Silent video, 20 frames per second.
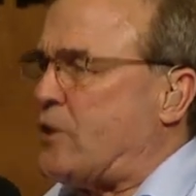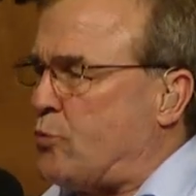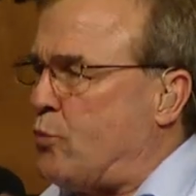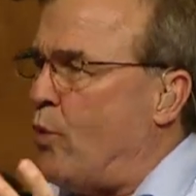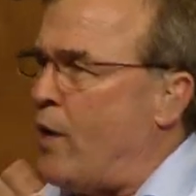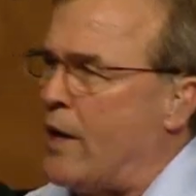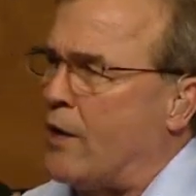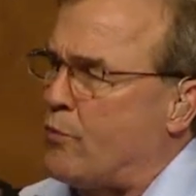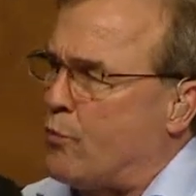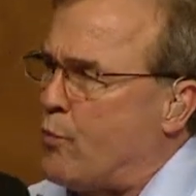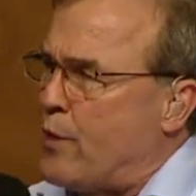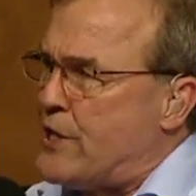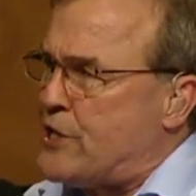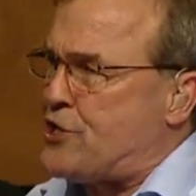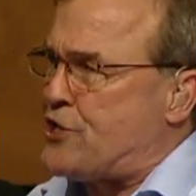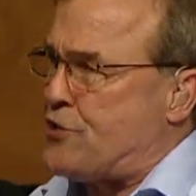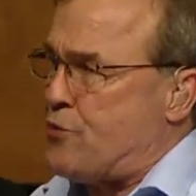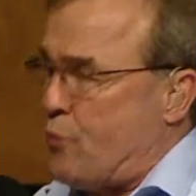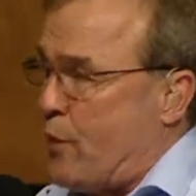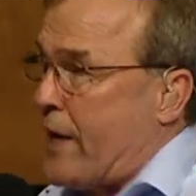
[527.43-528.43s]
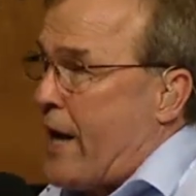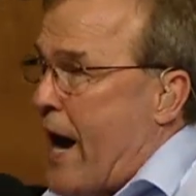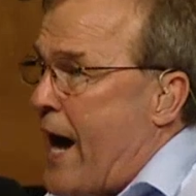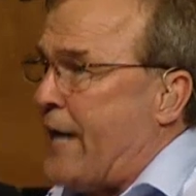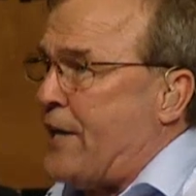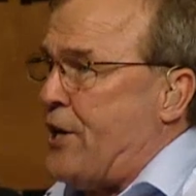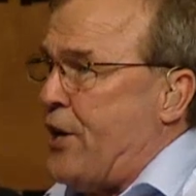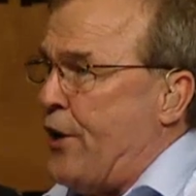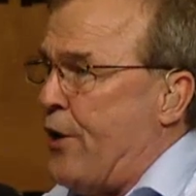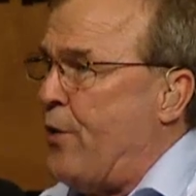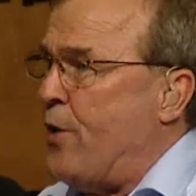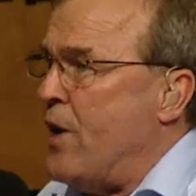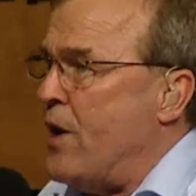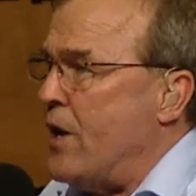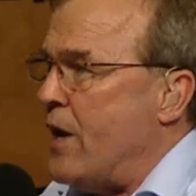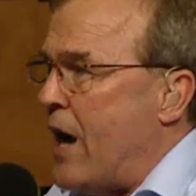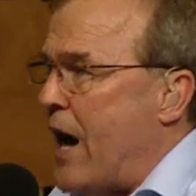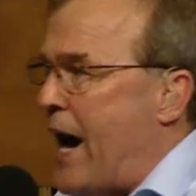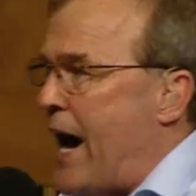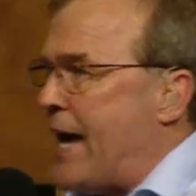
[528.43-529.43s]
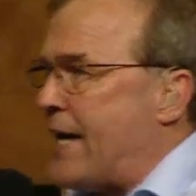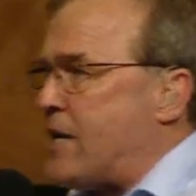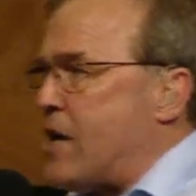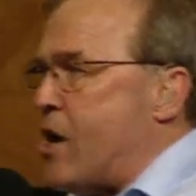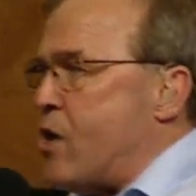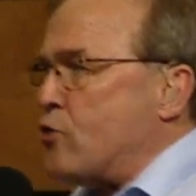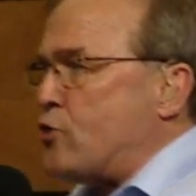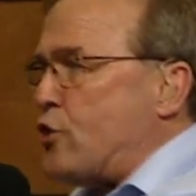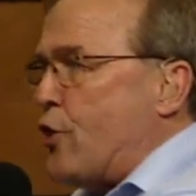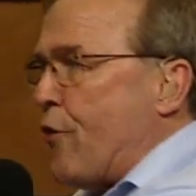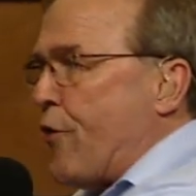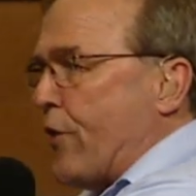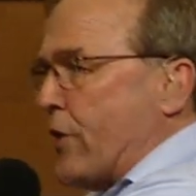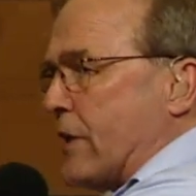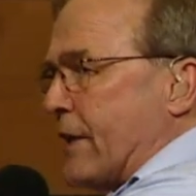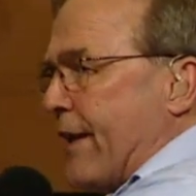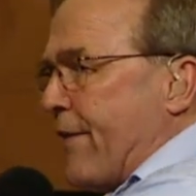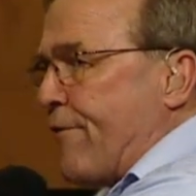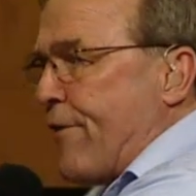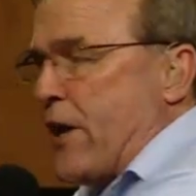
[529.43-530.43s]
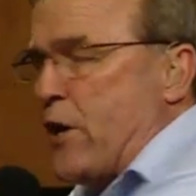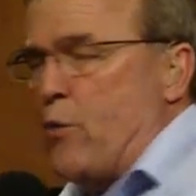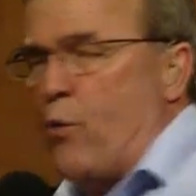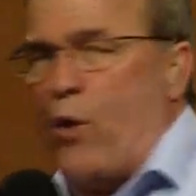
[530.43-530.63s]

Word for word: What, we, what I do, I go to the living